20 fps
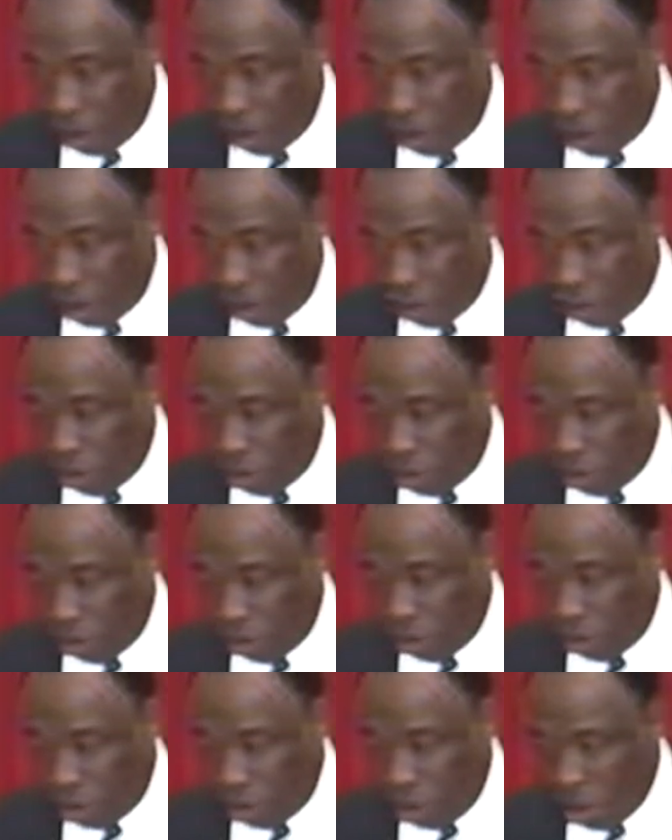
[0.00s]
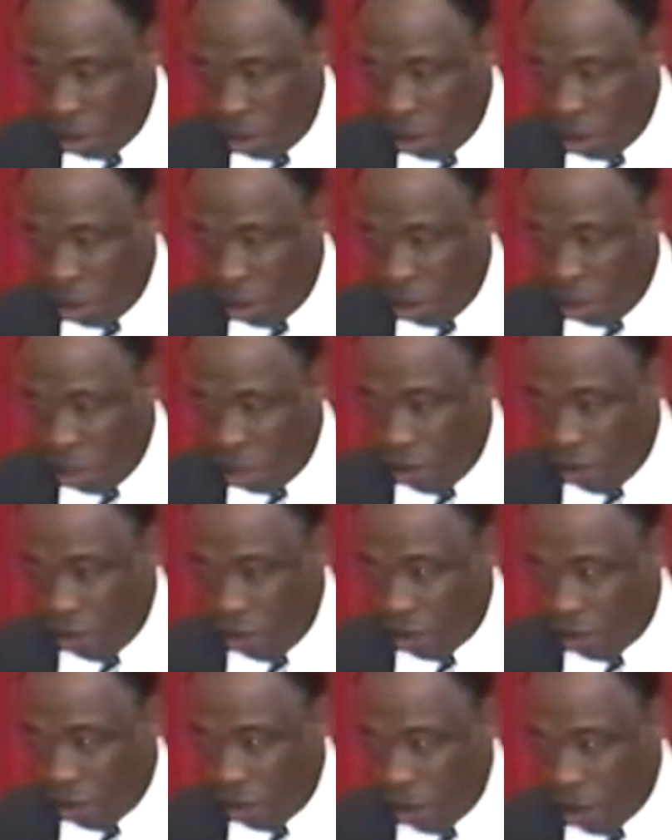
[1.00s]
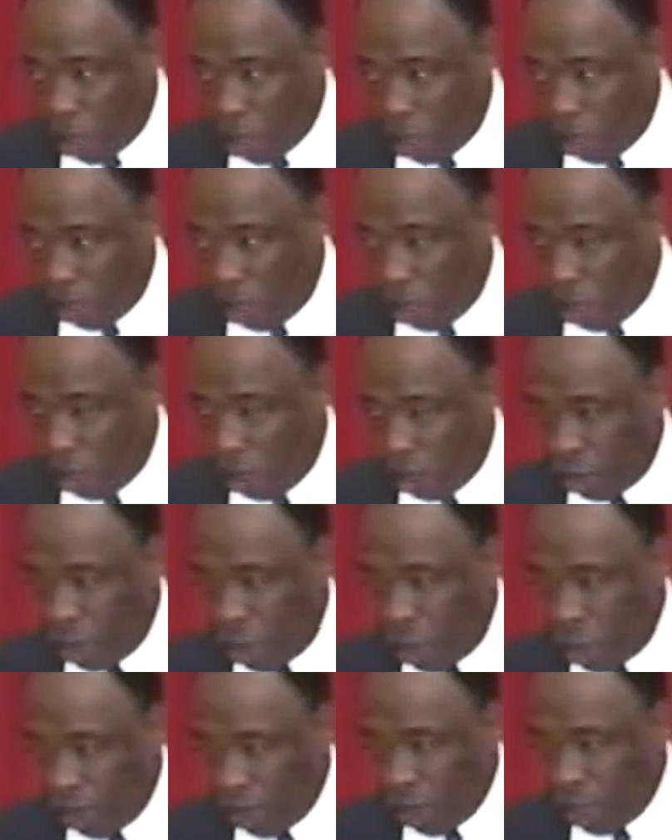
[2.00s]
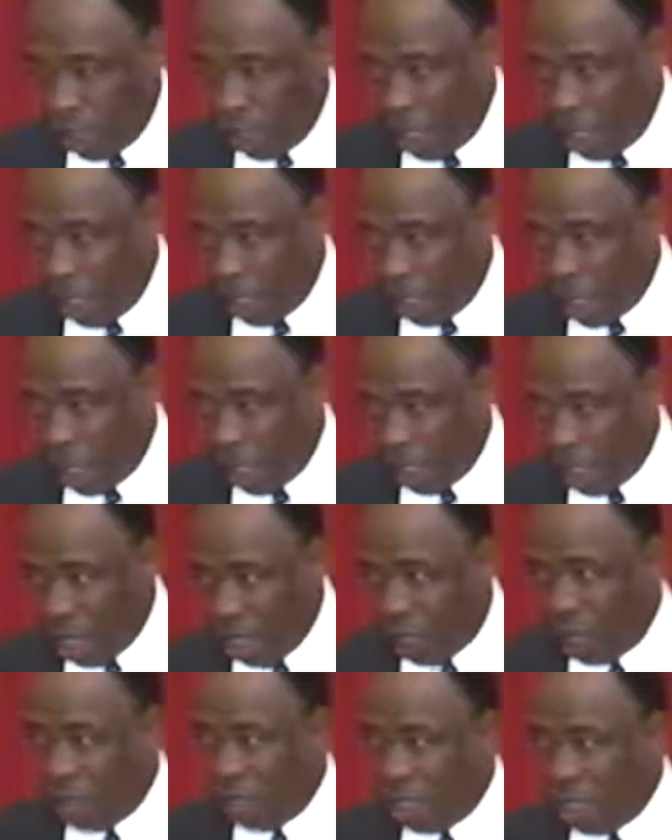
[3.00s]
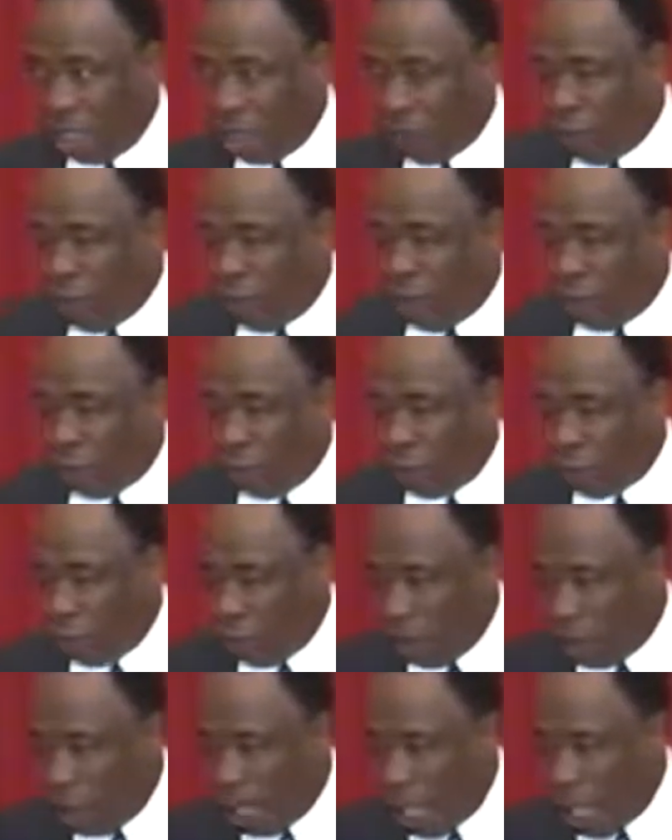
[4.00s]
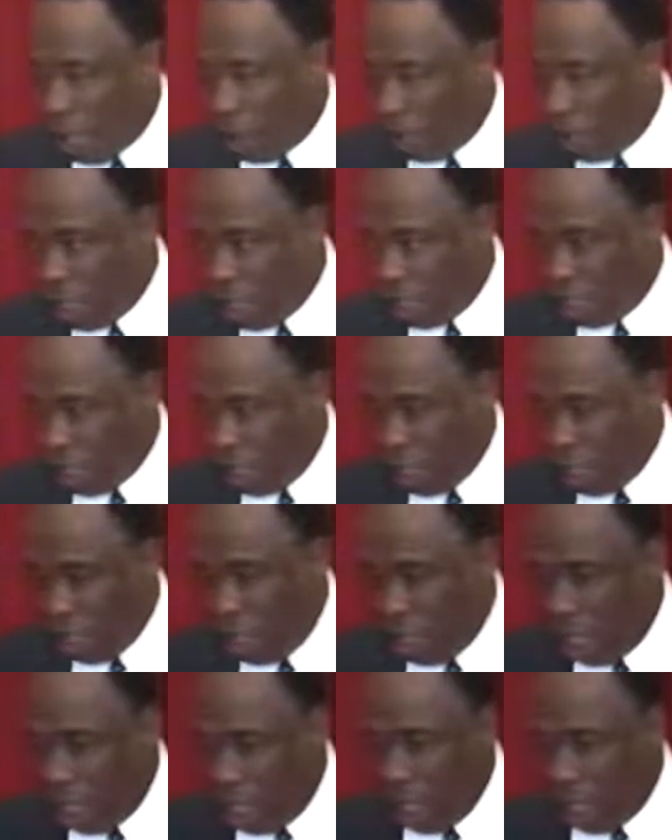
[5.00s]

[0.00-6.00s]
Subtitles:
sisters, was talking to Champ, and he said something, and his voice was a little louder than she